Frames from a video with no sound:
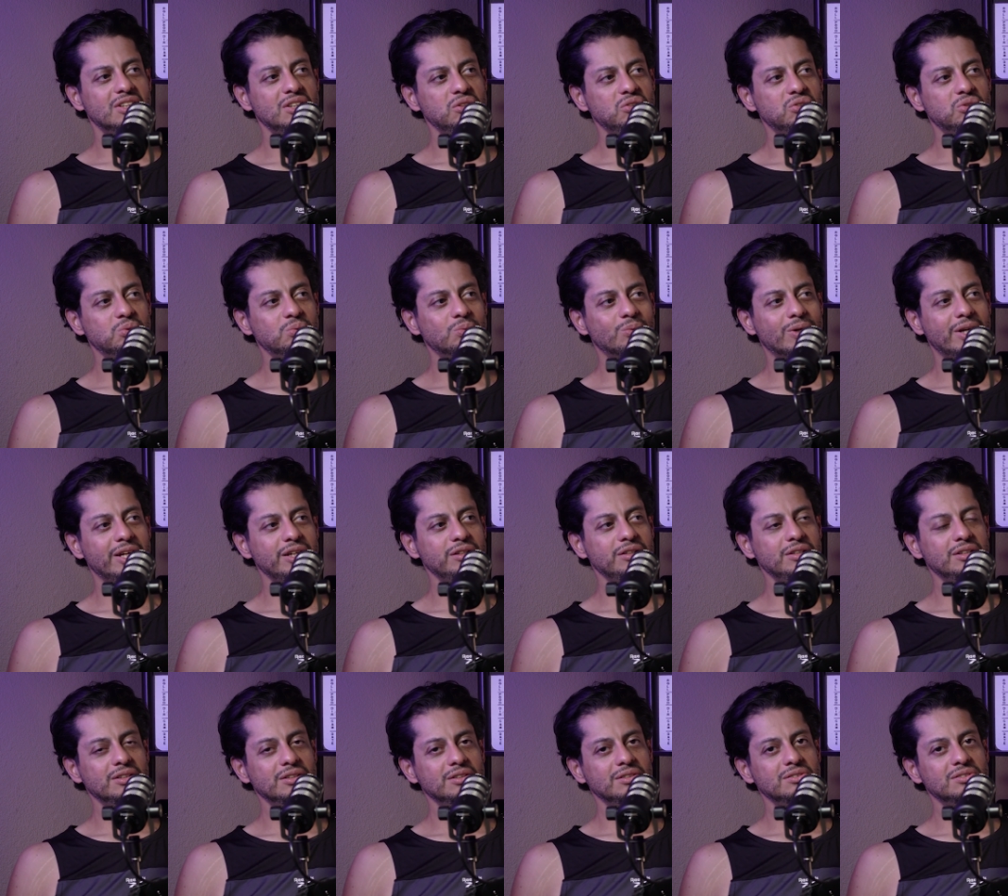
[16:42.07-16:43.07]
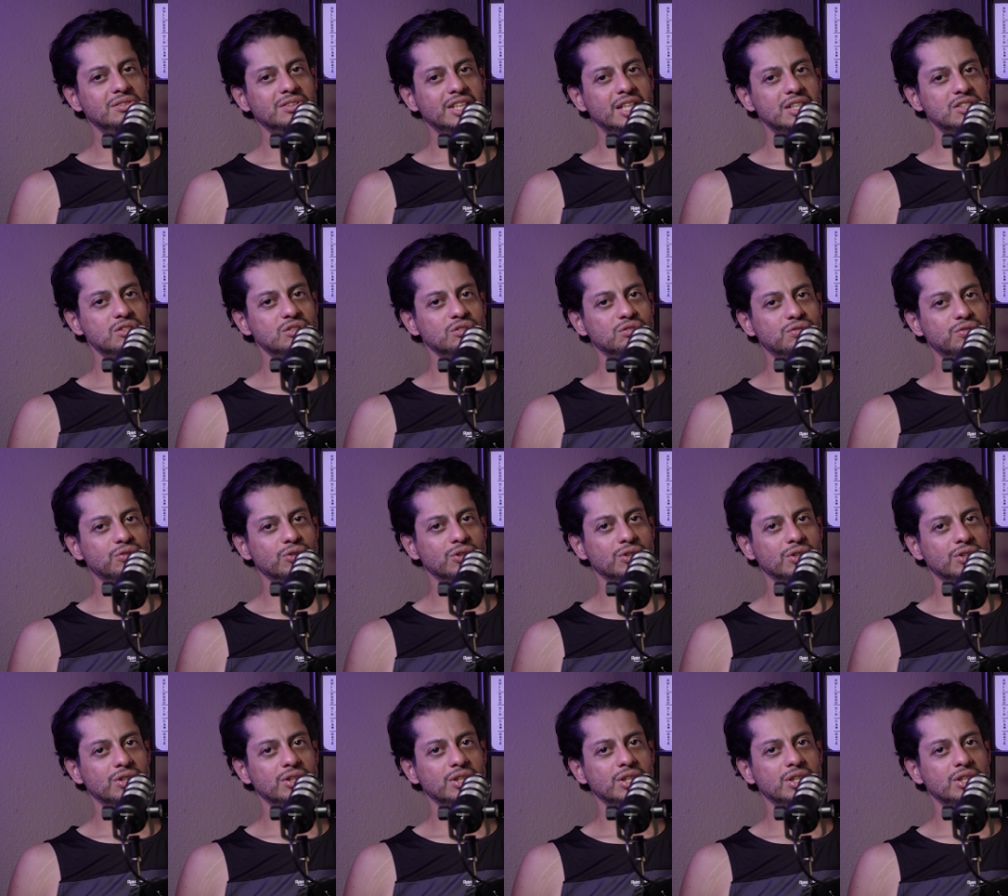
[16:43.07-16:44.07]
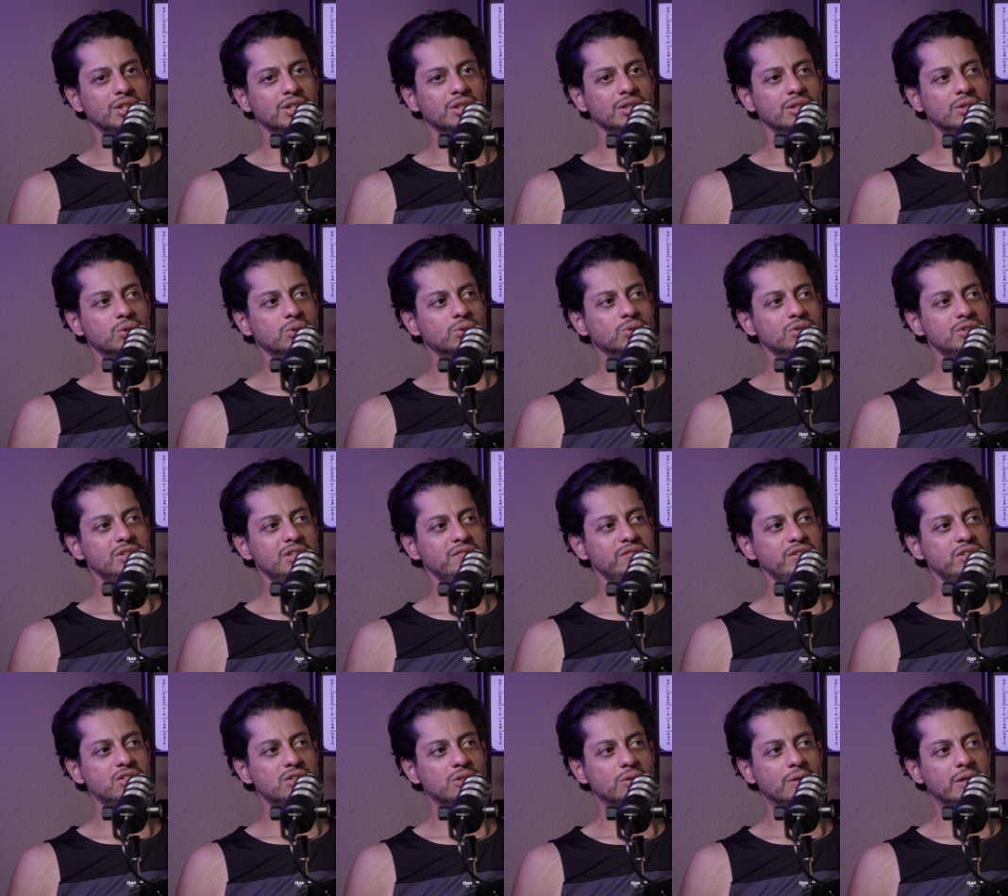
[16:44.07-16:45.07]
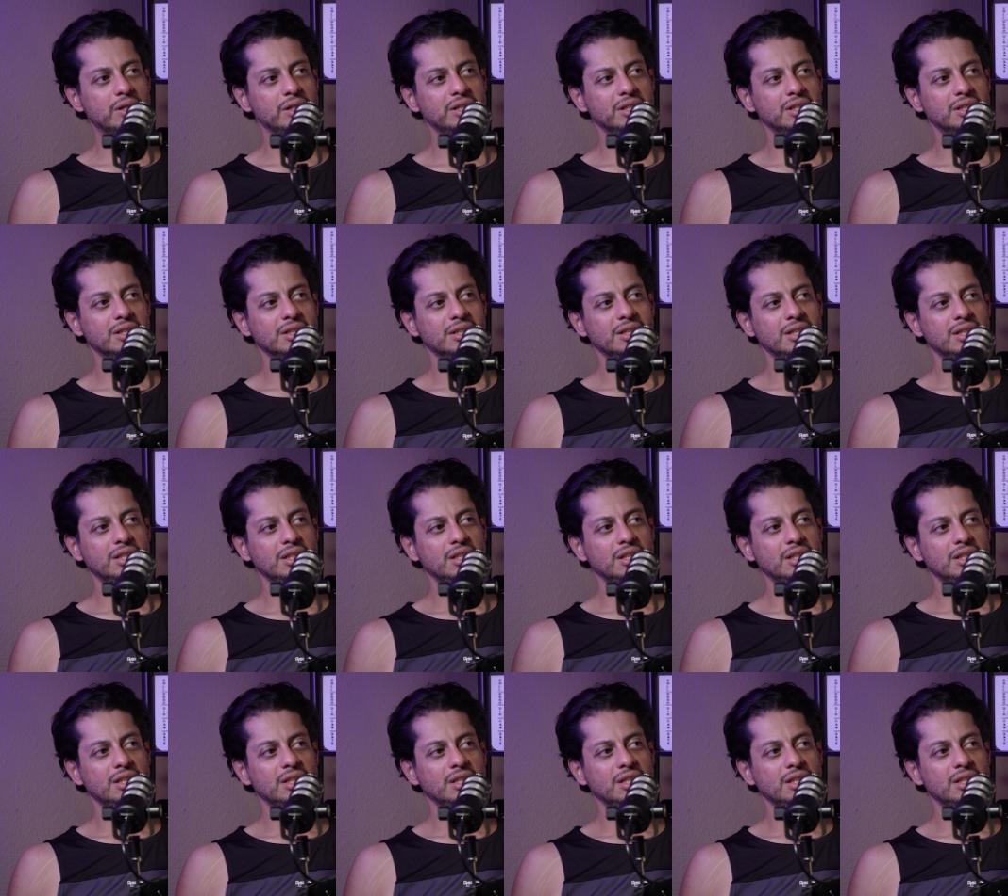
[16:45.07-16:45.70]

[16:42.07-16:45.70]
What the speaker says: I used to write sketches for a local TV show out here.